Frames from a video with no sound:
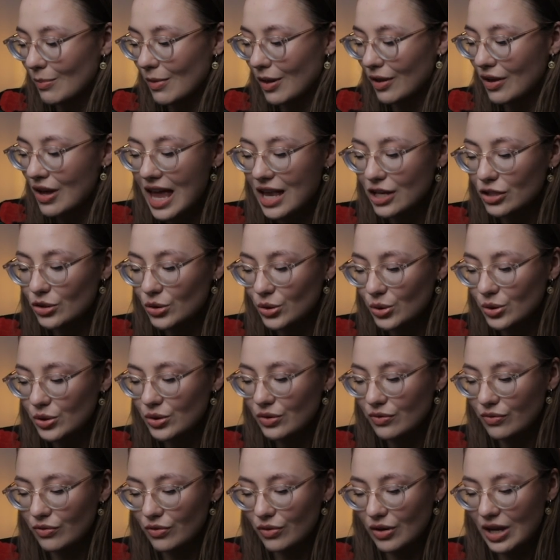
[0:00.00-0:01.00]
ml and
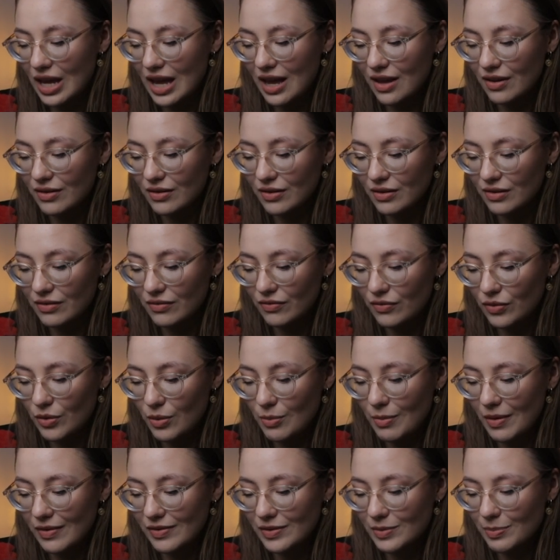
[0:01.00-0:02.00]
duty free a
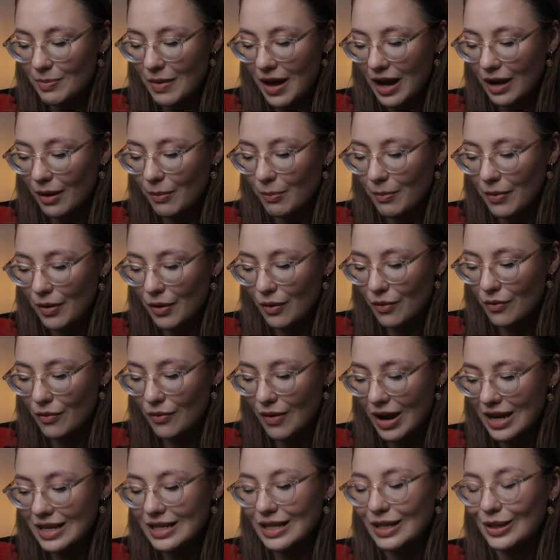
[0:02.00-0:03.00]
few months back, but
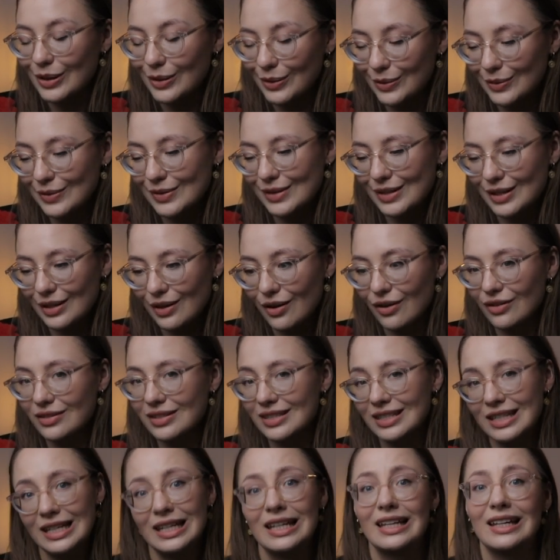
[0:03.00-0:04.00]
already used a lot.
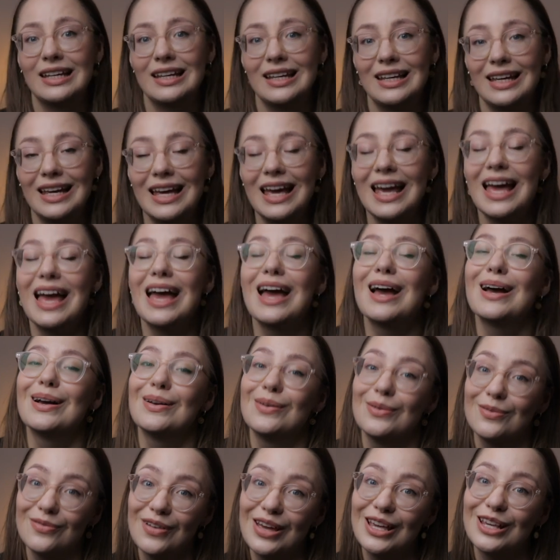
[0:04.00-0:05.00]

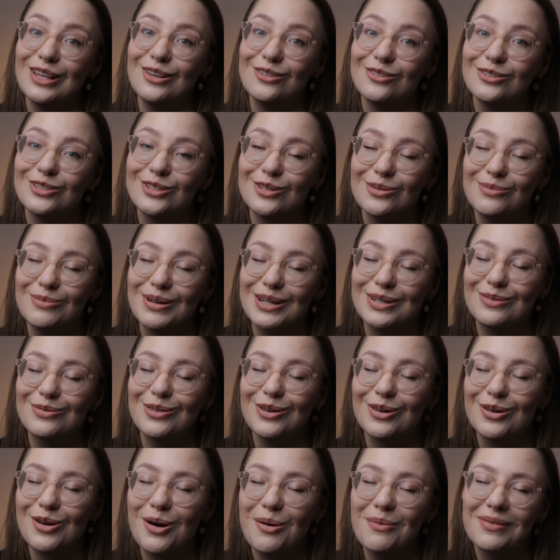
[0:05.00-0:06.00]
Thank you so much
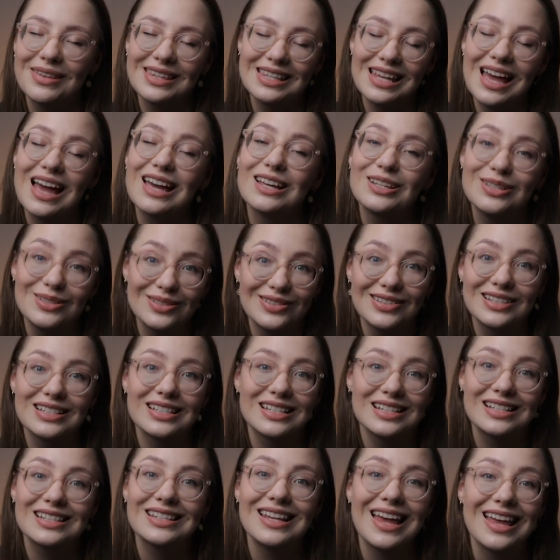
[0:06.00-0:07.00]
for your comment. I do
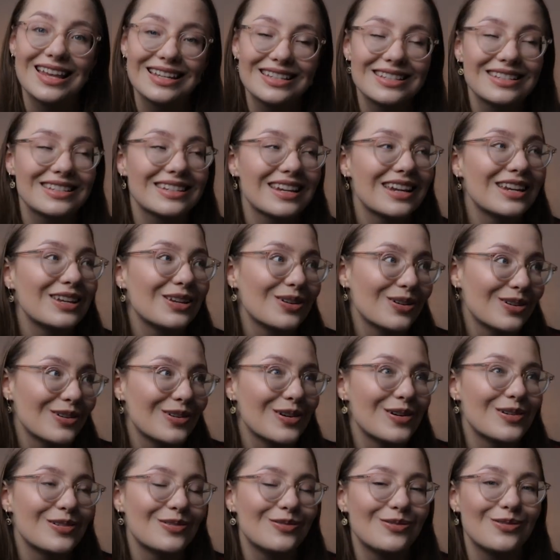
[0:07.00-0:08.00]
understand your
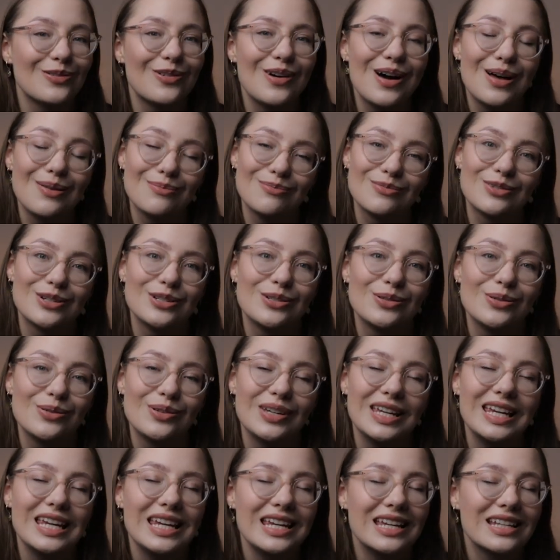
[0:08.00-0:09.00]
love for Ambre
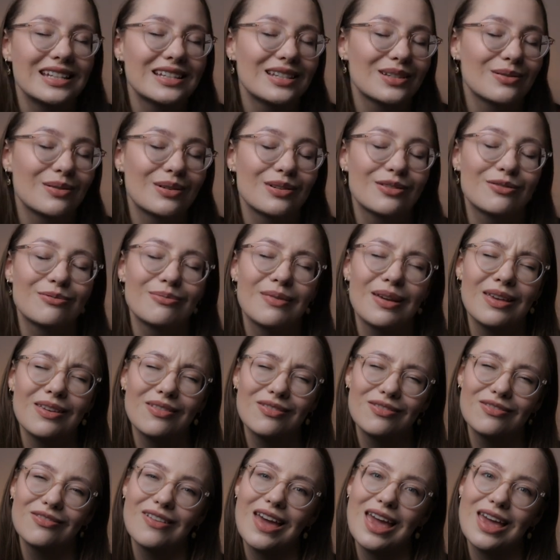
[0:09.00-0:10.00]
Nuit. It's one of my
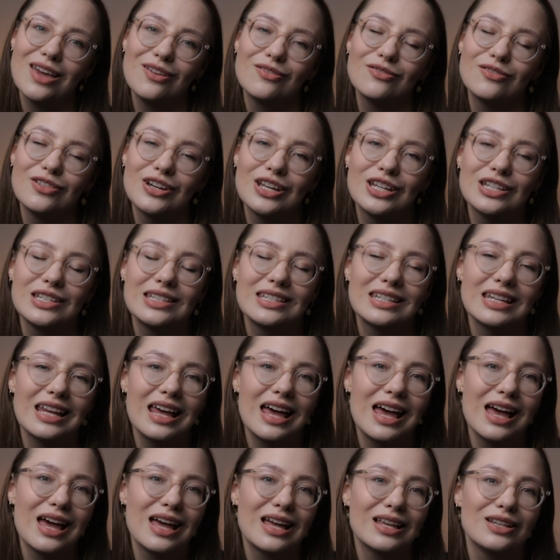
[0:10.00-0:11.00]
favorite
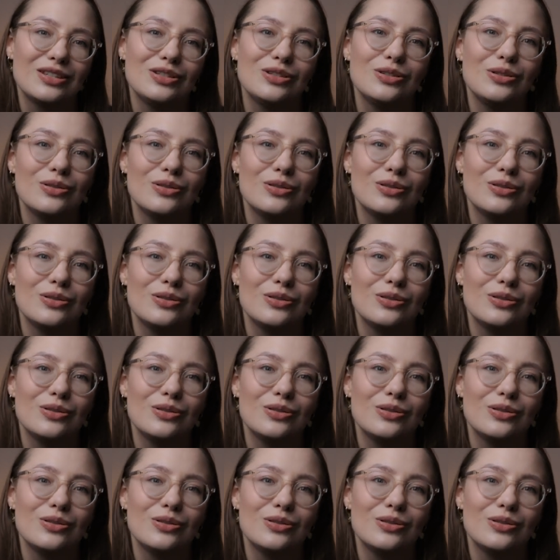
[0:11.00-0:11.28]
uh,